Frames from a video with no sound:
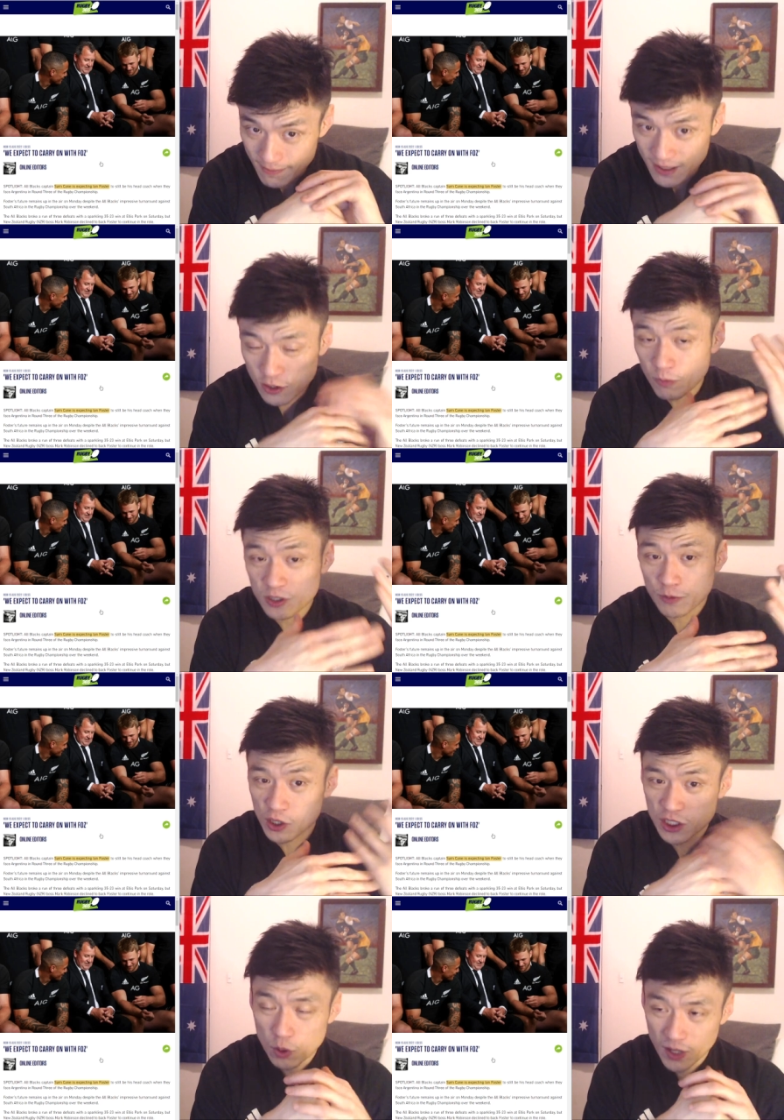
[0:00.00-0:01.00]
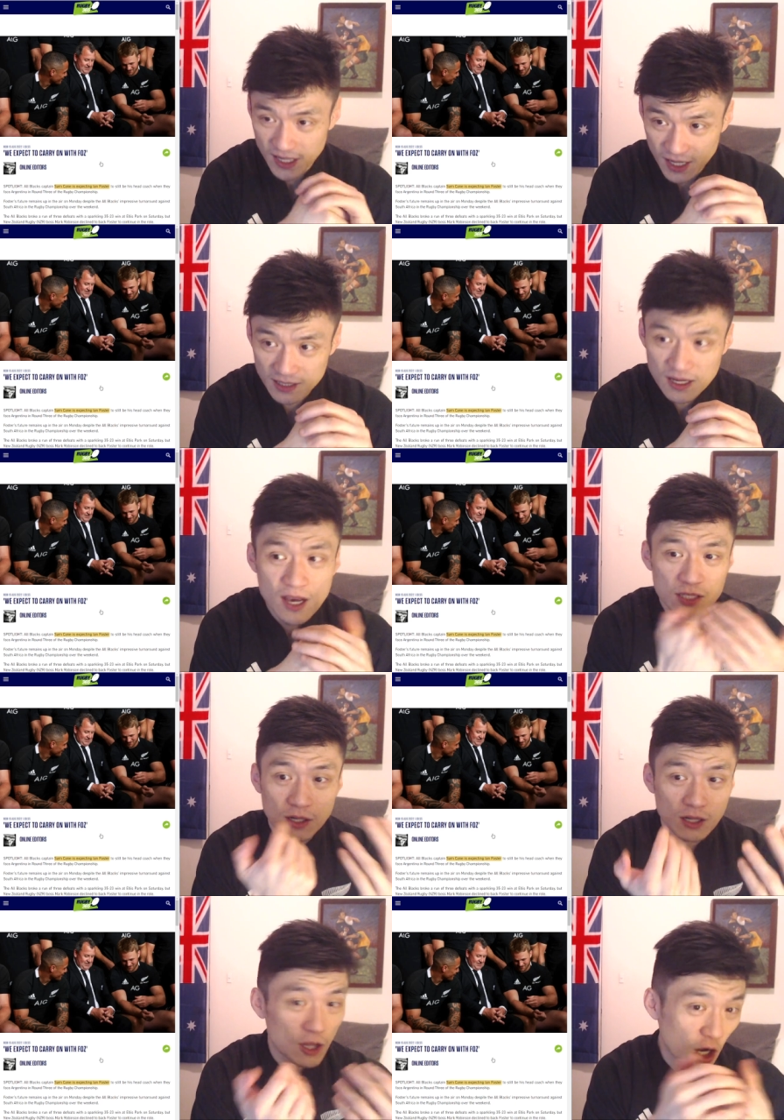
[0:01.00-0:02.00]
He's almost approaching 20 years. So a
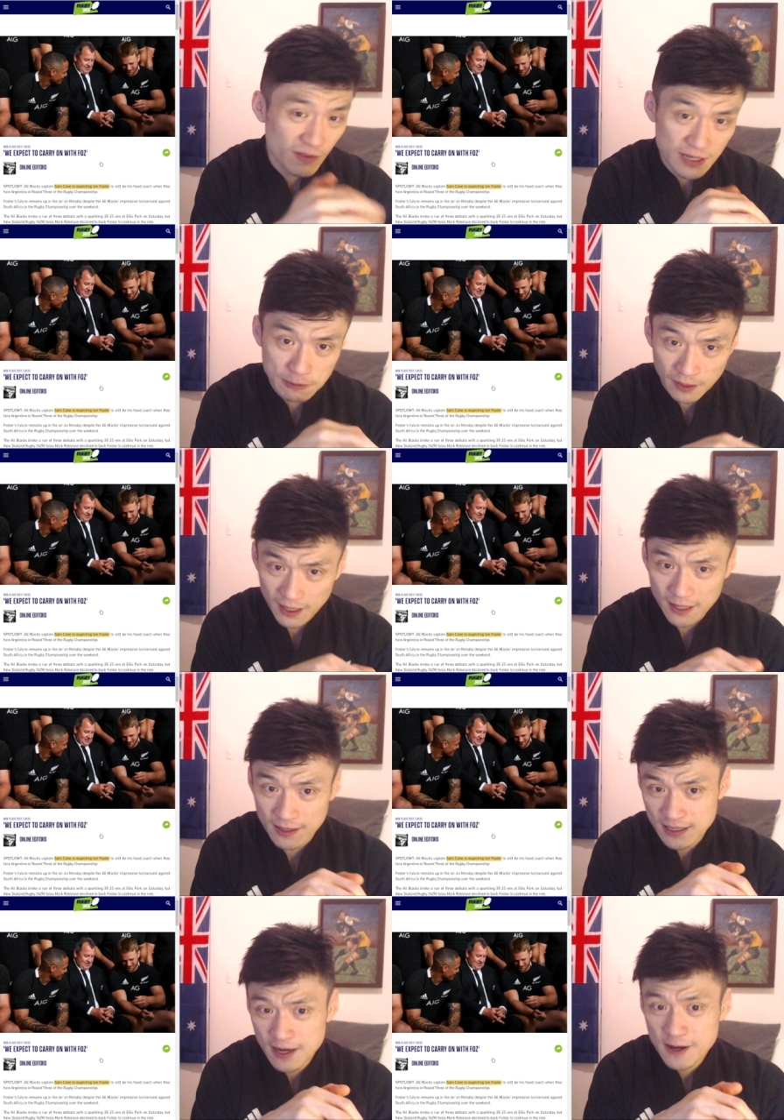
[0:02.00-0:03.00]
lot of these players,